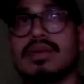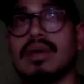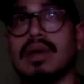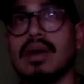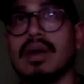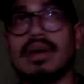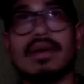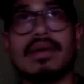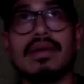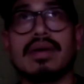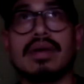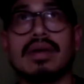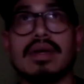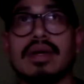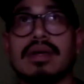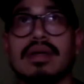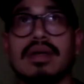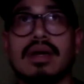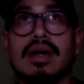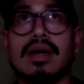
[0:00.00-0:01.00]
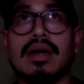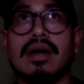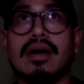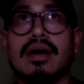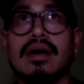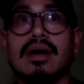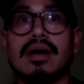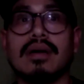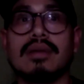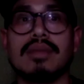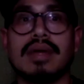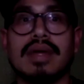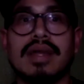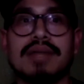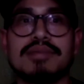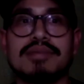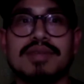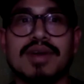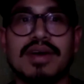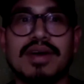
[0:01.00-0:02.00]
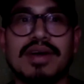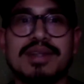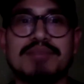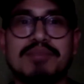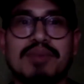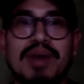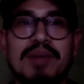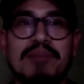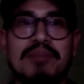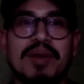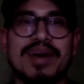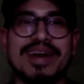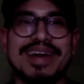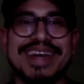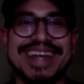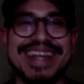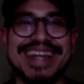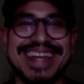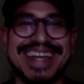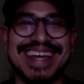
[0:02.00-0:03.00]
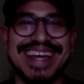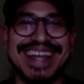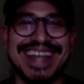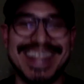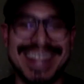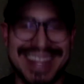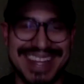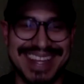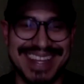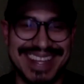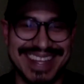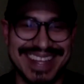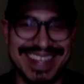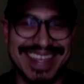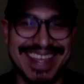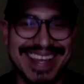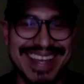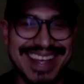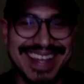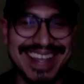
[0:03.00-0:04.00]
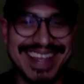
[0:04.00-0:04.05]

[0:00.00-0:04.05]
agree. And I'm sorry, he's probably barking again.